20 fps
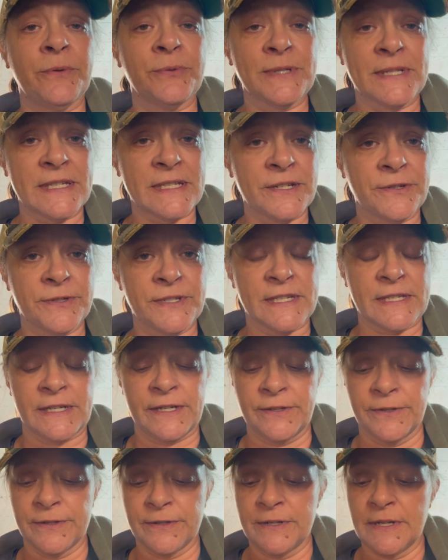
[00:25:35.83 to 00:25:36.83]
was still
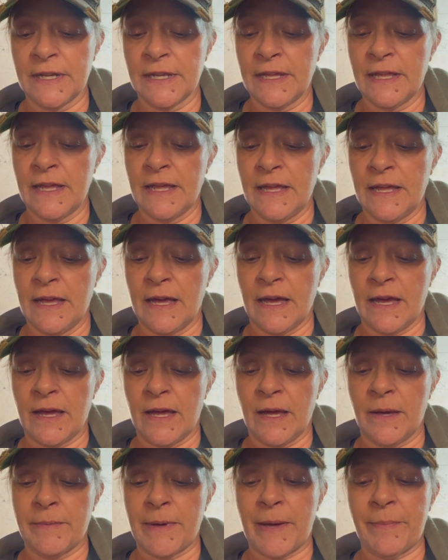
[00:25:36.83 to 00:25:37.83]
sealed.
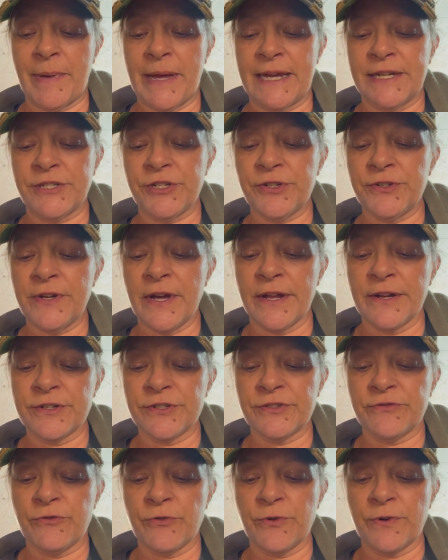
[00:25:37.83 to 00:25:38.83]
Um, I paid
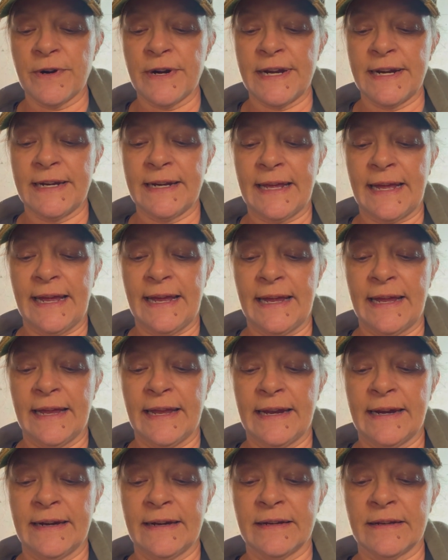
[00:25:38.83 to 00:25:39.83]
$2 for it,
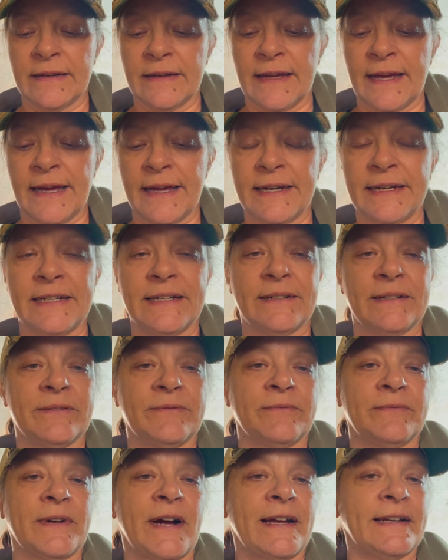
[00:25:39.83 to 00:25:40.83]
and I
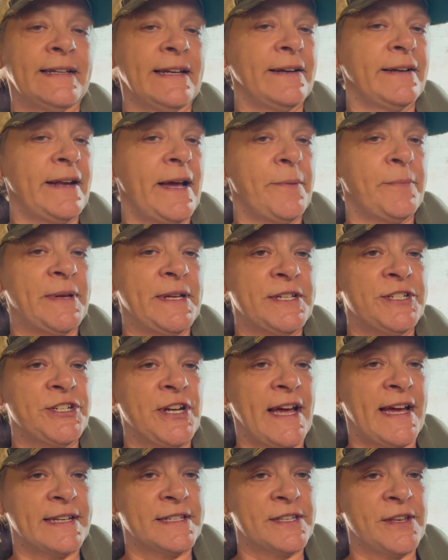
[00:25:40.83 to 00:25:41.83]
didn't write down how much
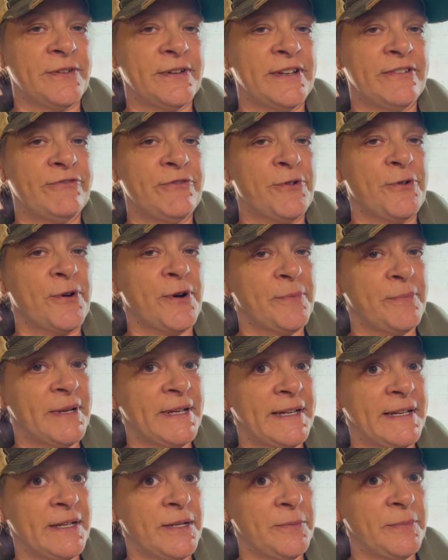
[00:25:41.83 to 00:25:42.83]
I sold it for, but
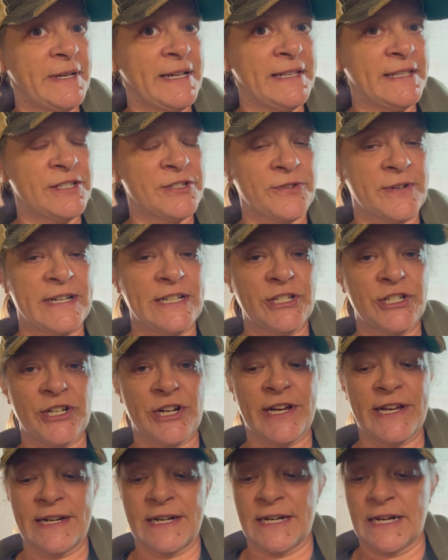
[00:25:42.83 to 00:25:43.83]
it'll be in the
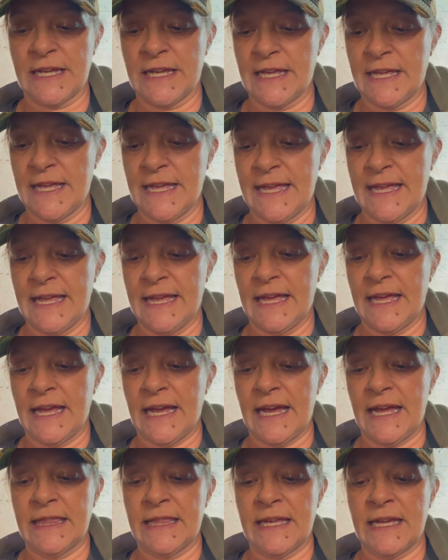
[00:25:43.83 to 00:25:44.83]
screenshot.
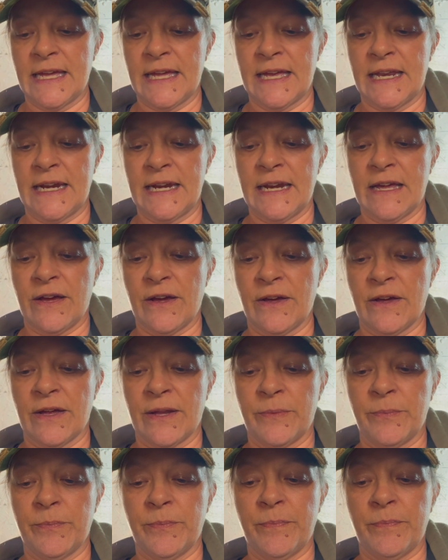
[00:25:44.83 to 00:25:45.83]
And then
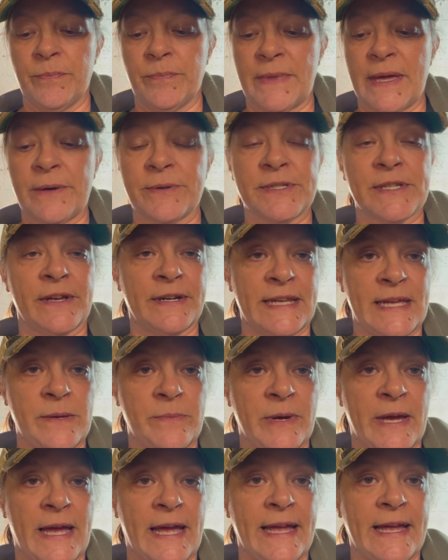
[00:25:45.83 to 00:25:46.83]
on, that was on
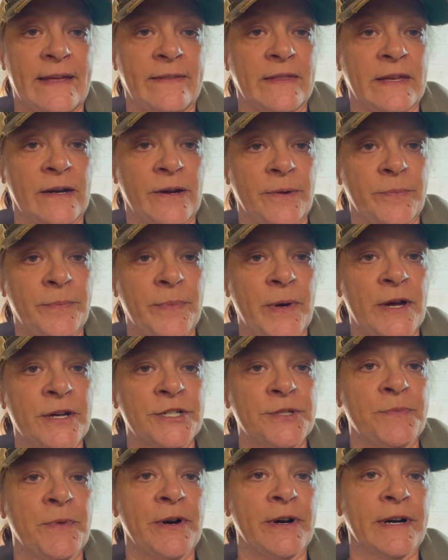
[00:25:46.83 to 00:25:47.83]
eBay, and then on
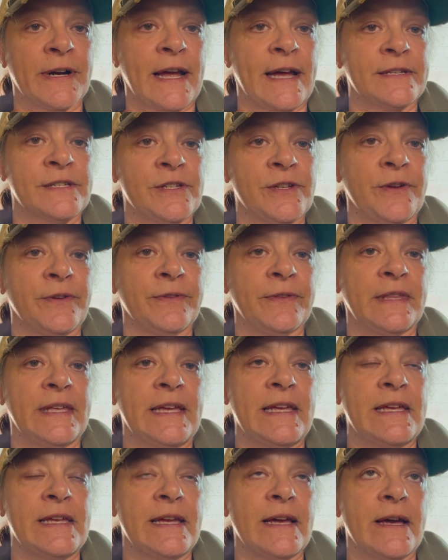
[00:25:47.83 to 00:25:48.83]
Poshmark, I sold
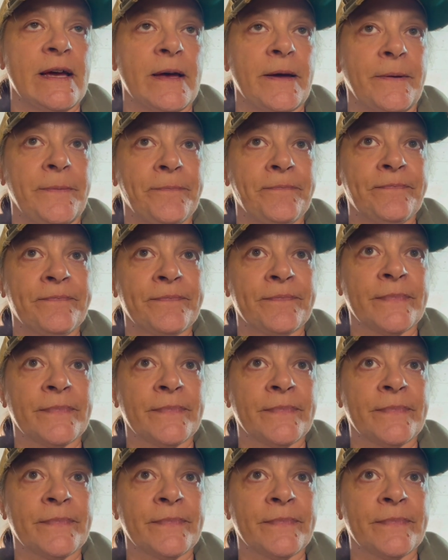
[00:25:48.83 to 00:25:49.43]
the, um,